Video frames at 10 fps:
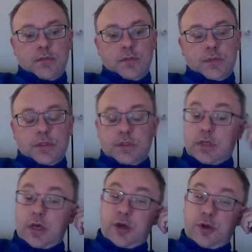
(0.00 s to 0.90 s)

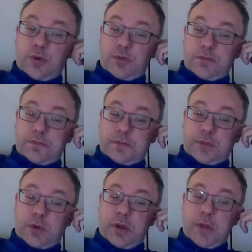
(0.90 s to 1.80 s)
So
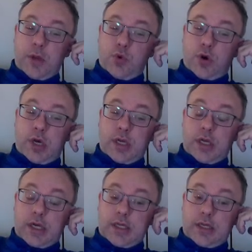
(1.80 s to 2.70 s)
queen b1
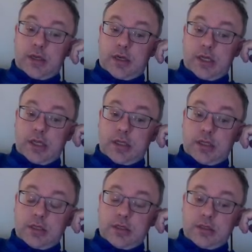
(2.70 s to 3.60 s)
I didn't
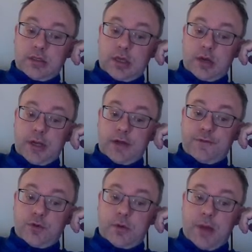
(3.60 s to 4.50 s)
like. I mean, I
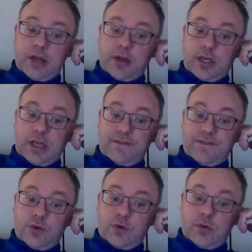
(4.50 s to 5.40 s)
thought about knight
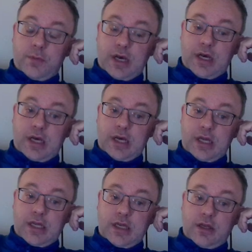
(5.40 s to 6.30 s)
d4, but I
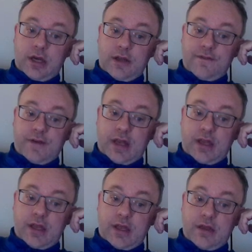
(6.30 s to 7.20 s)
didn't like the fact
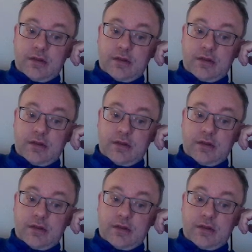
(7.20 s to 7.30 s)
that